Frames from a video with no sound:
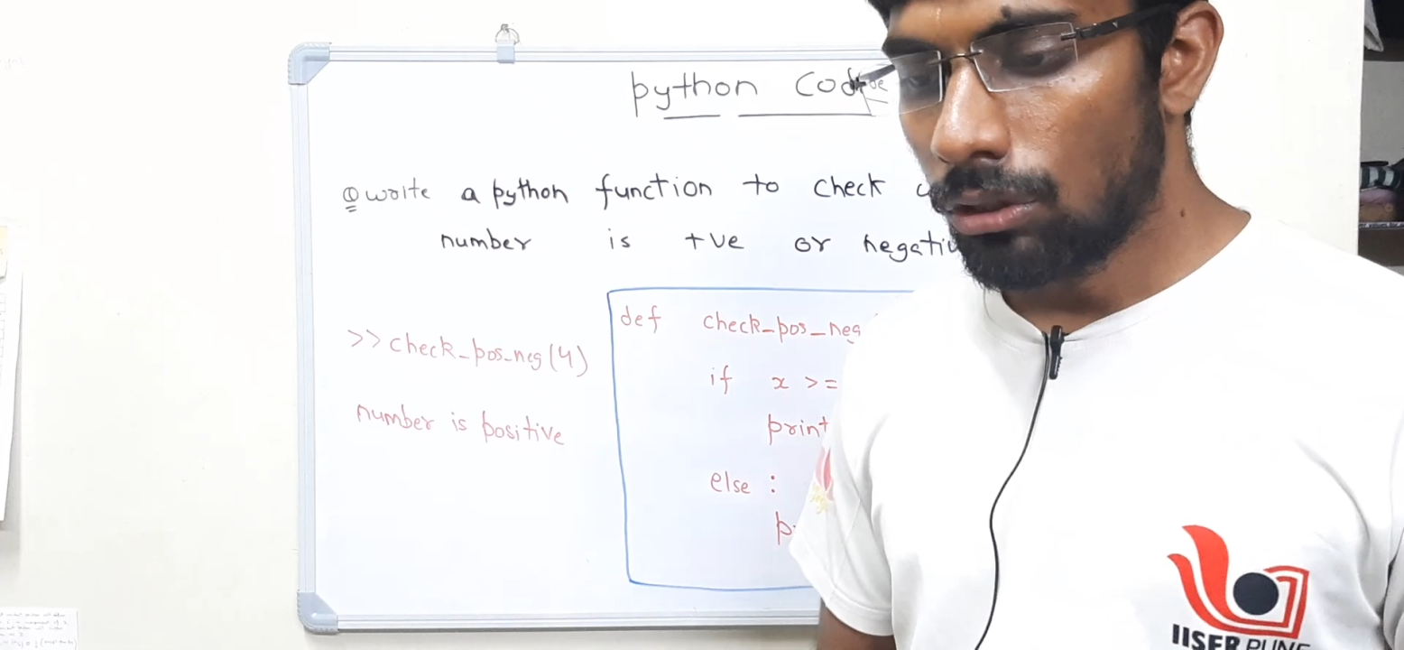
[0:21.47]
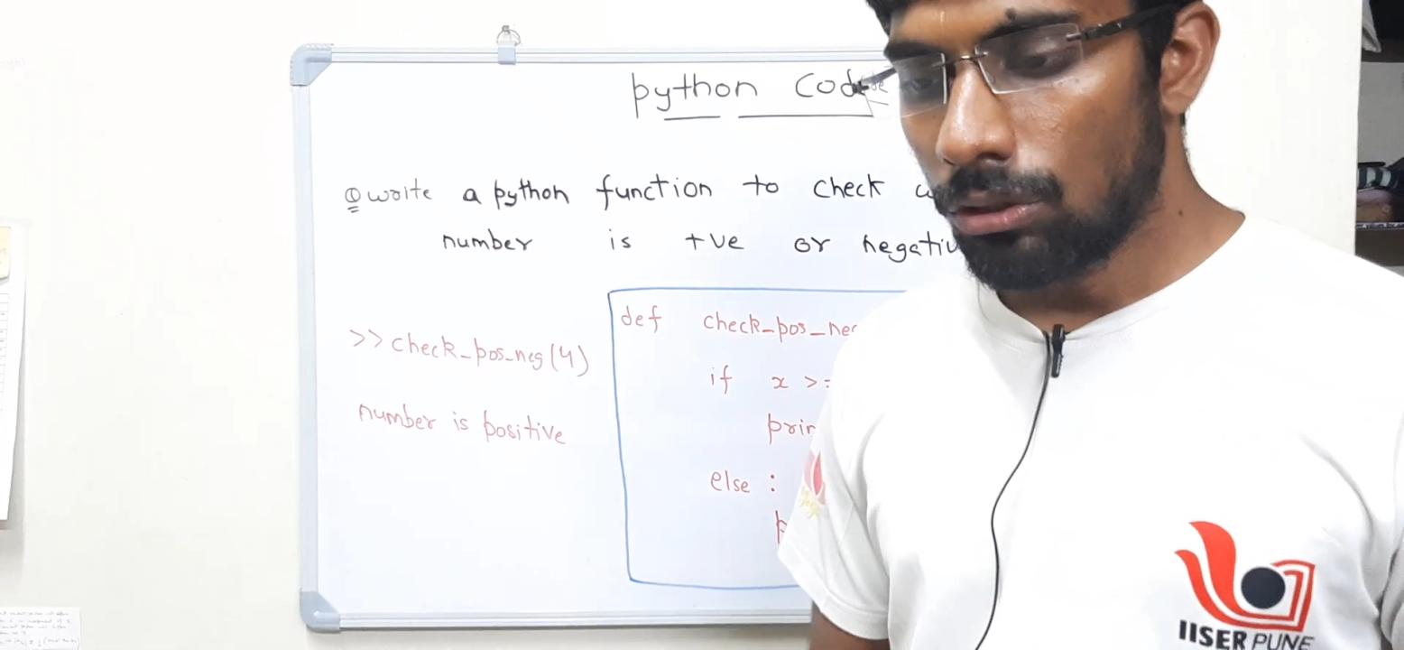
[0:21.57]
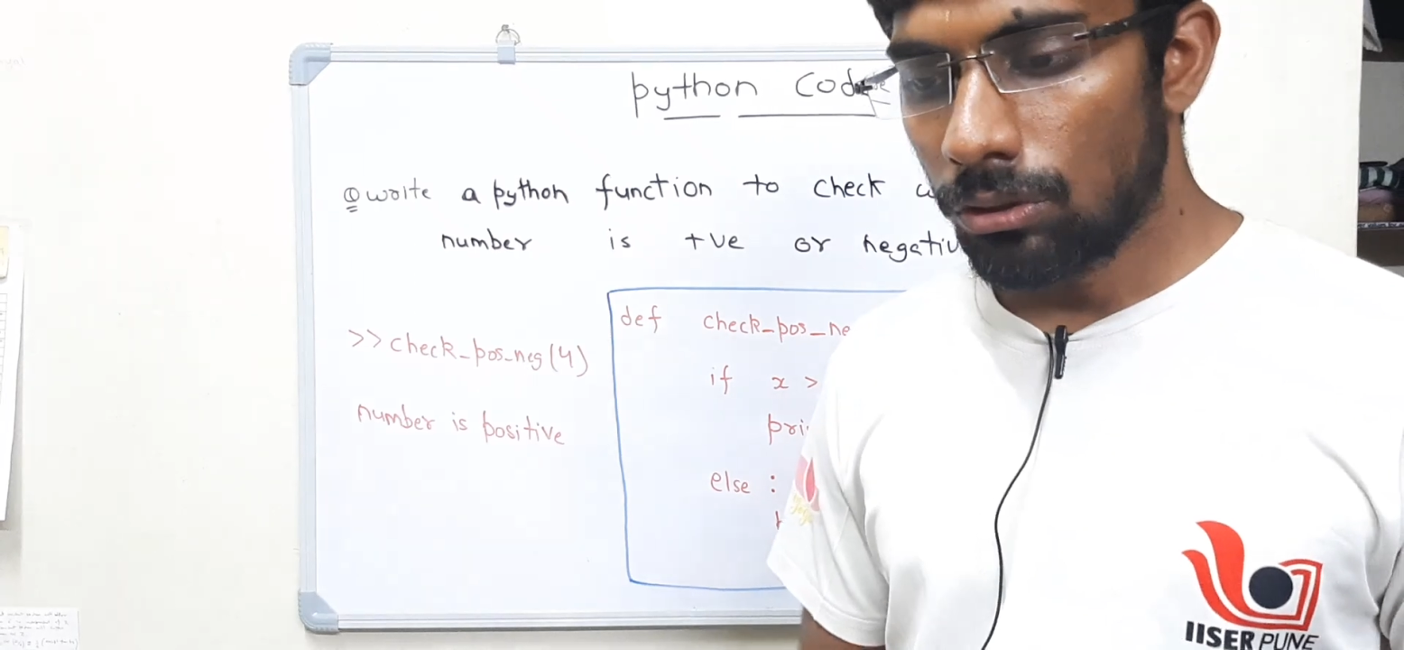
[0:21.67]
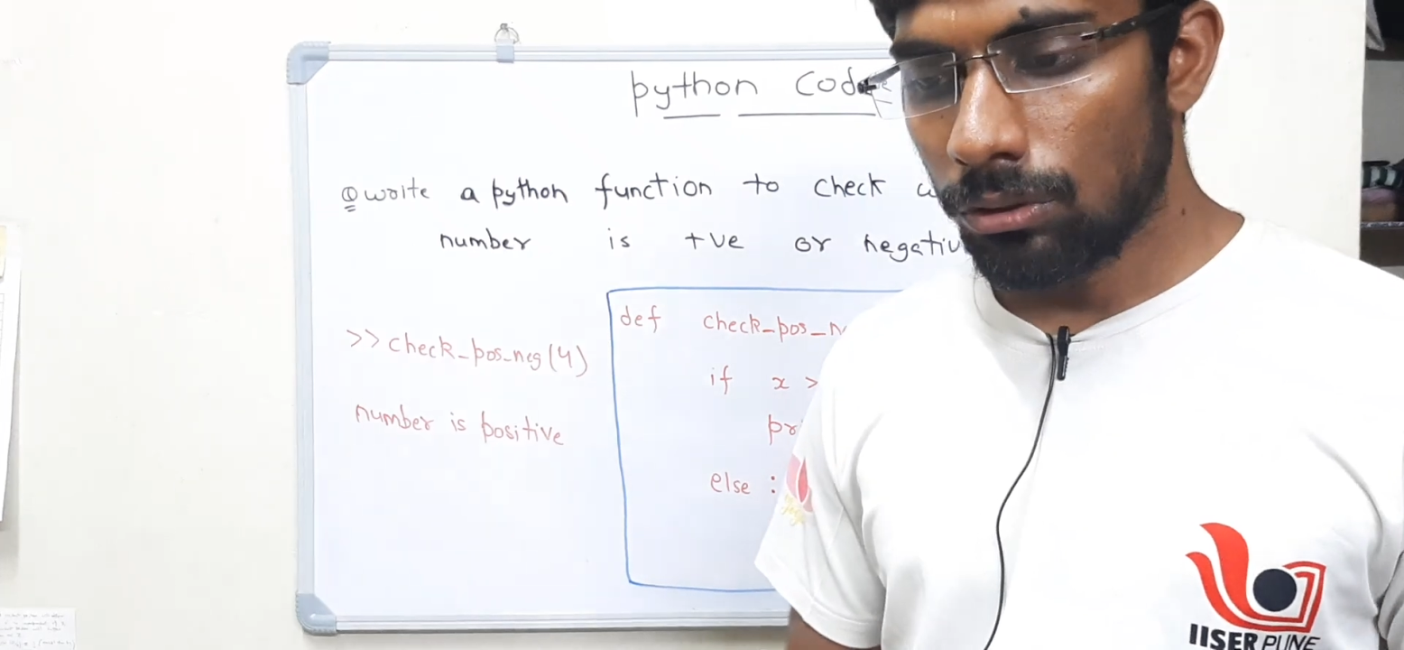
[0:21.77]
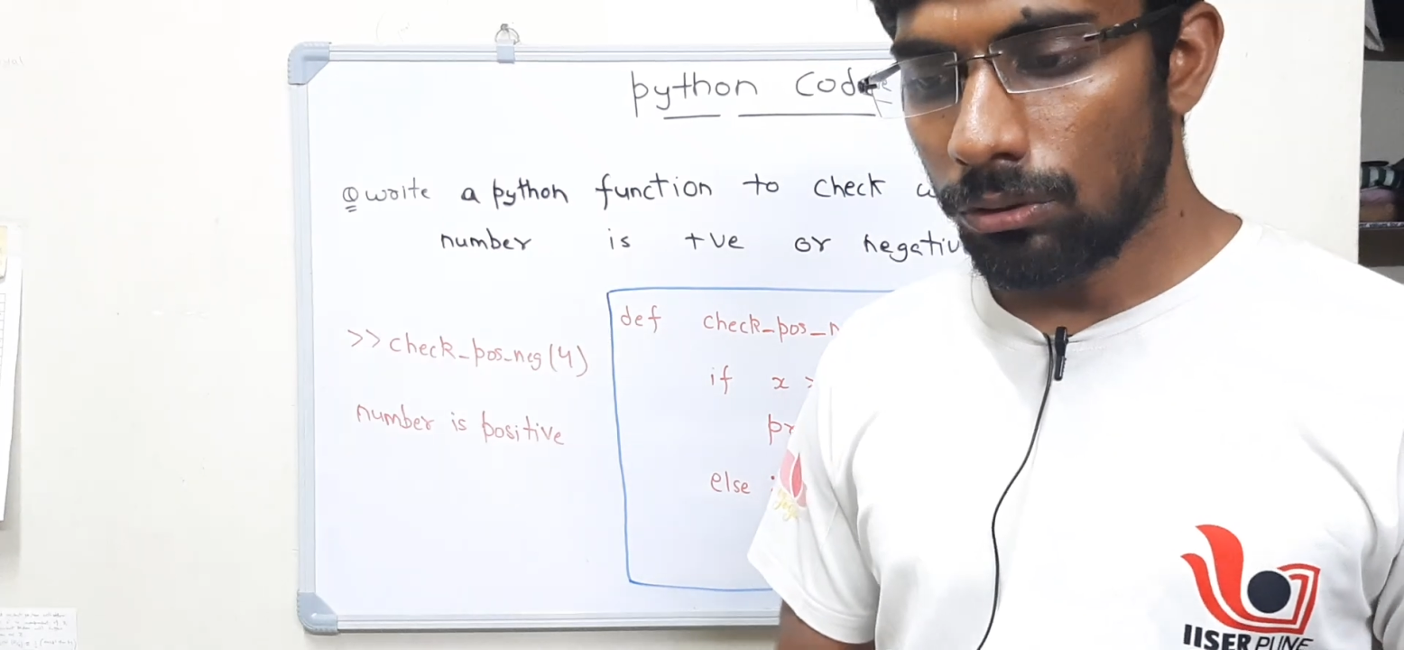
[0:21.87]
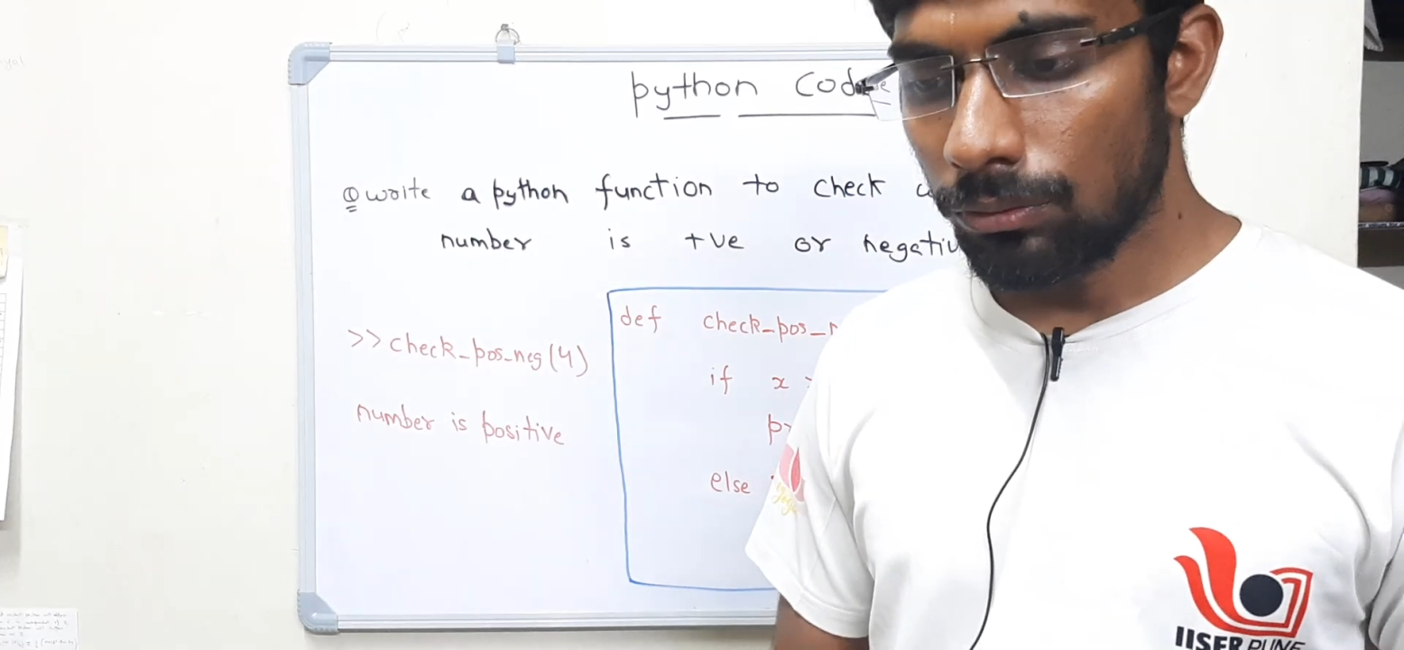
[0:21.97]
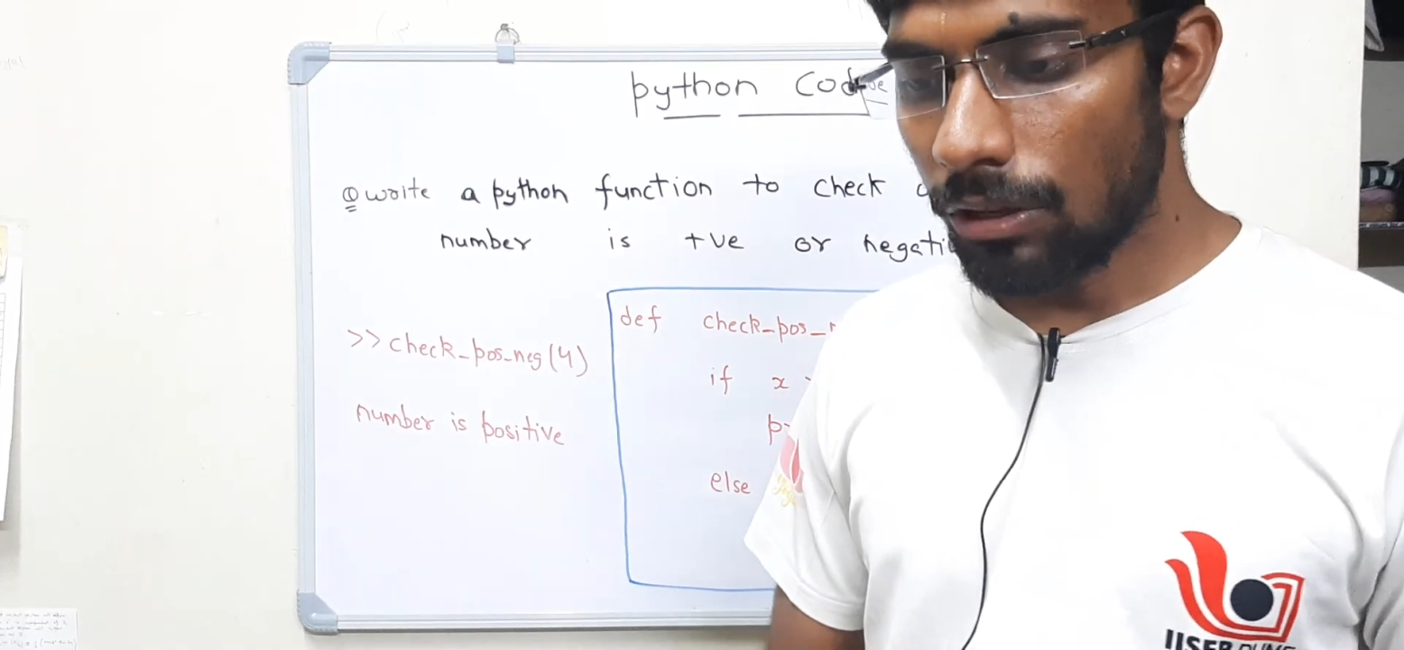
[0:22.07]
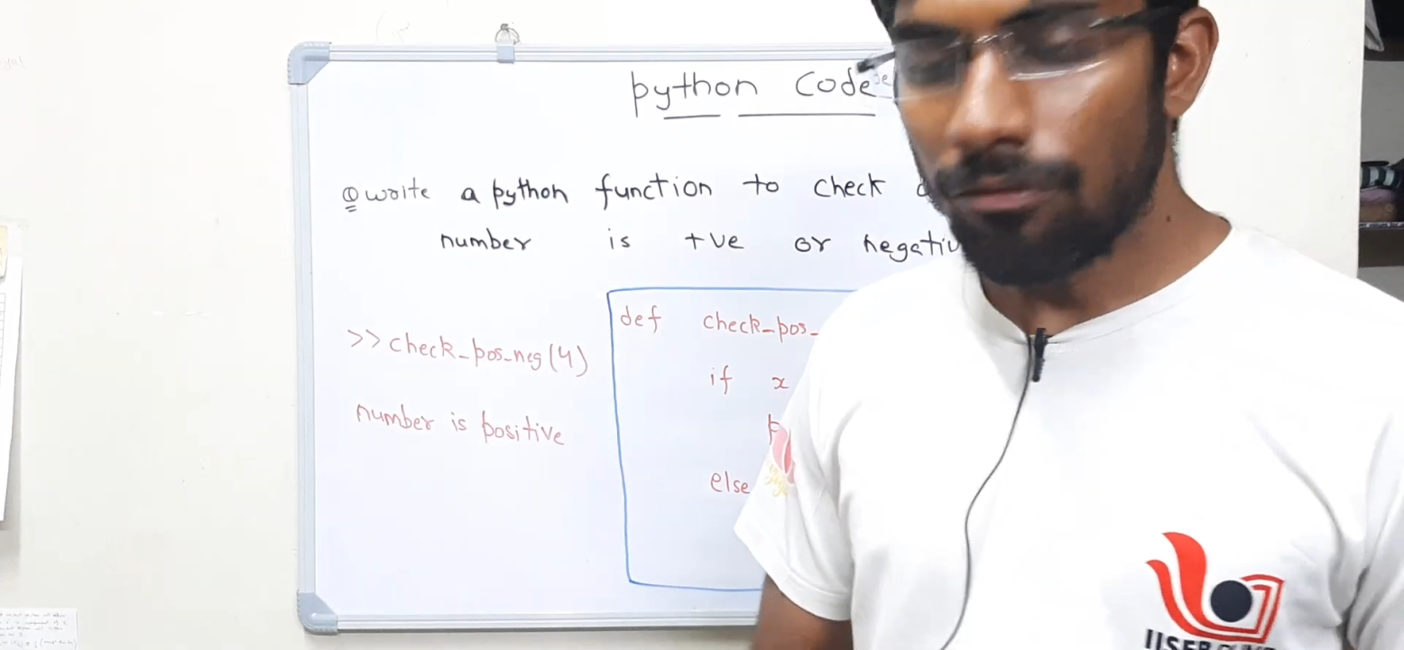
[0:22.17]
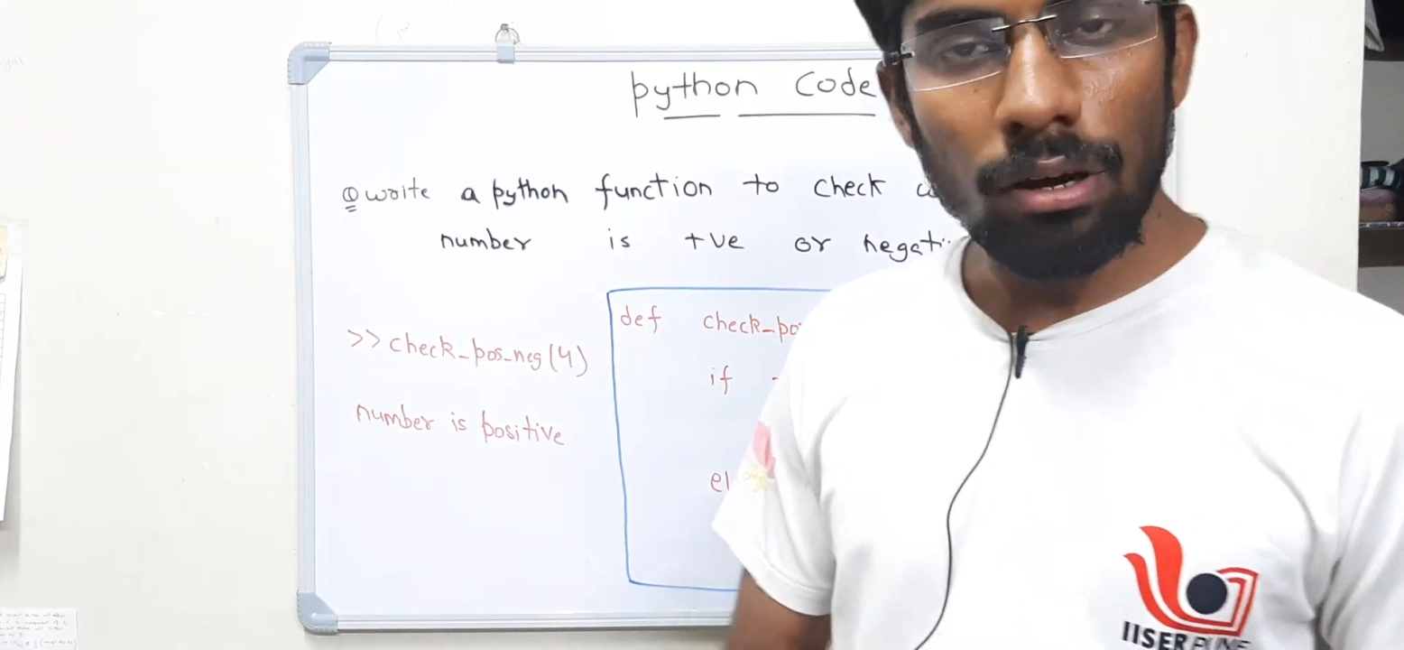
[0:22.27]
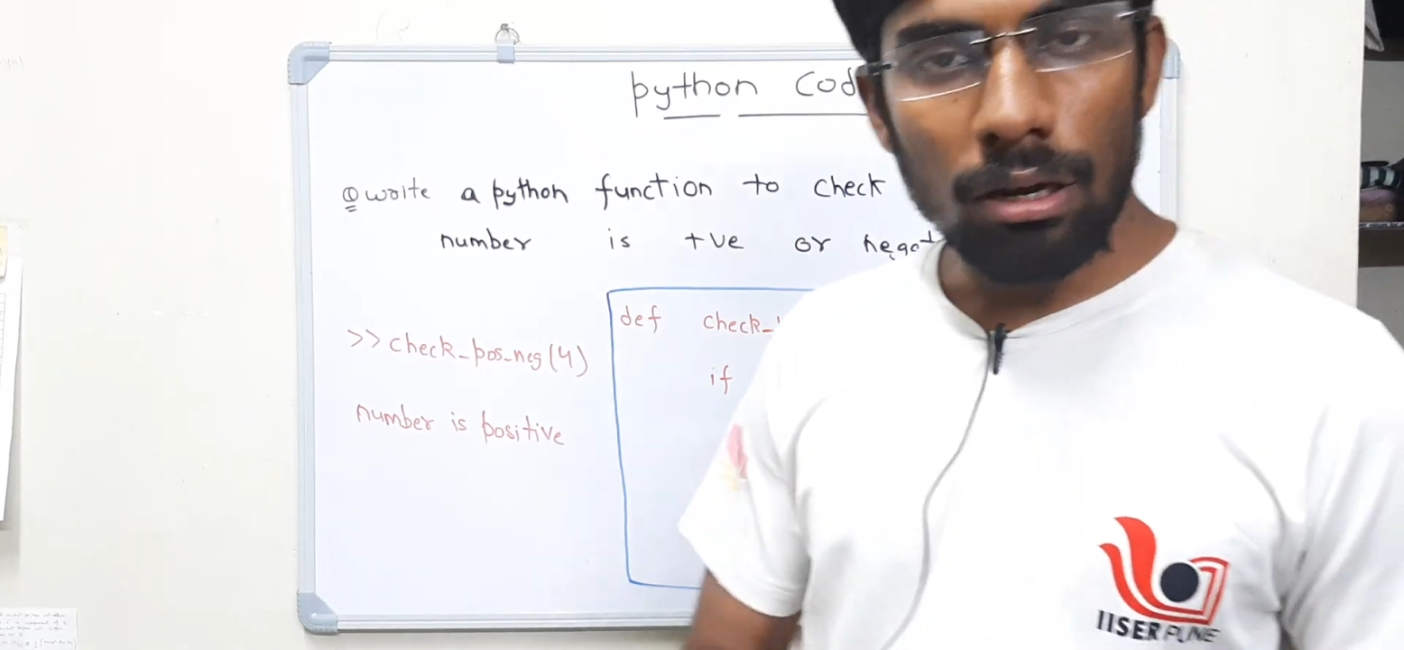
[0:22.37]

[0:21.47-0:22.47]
So if a